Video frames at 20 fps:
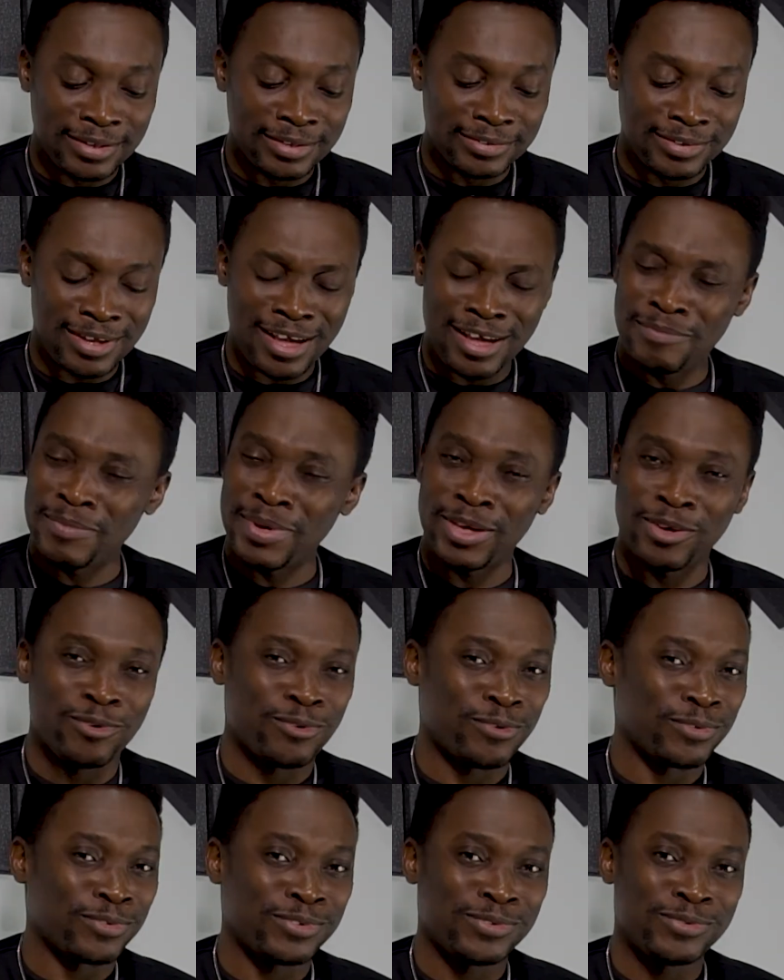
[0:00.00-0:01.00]
oh my
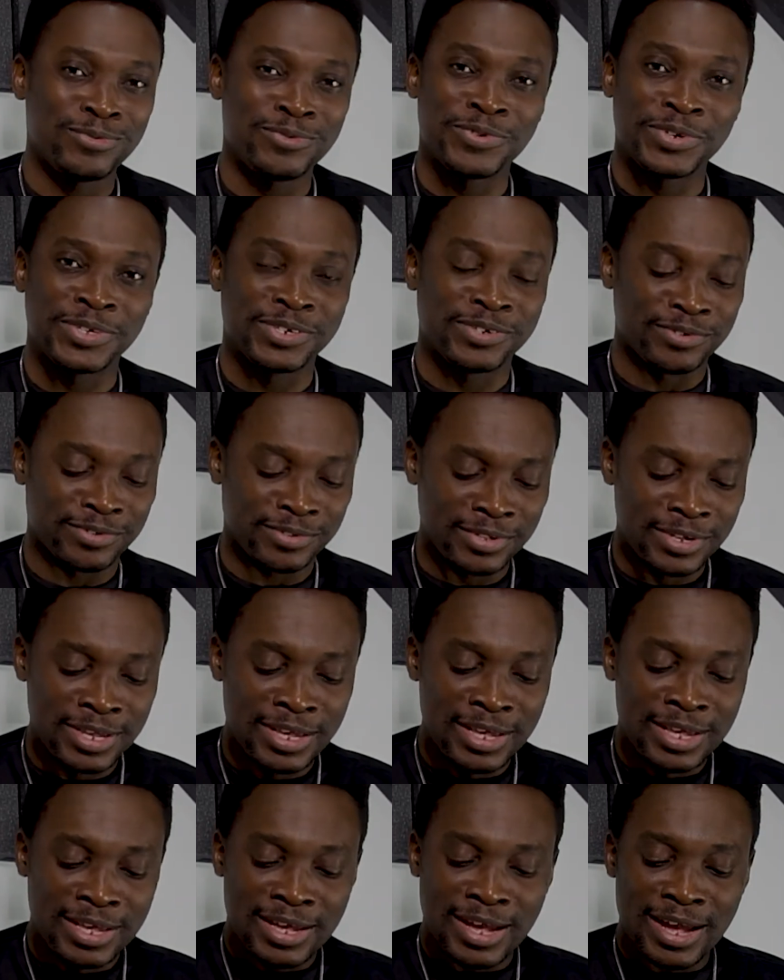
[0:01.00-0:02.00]
God, so critical.
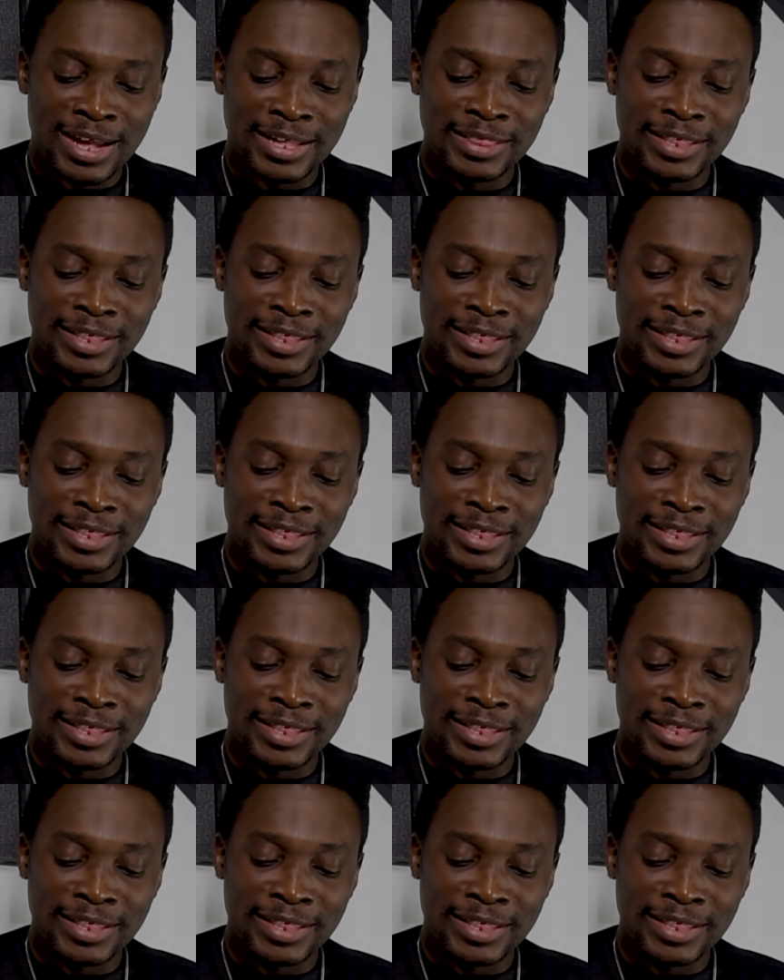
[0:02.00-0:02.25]
And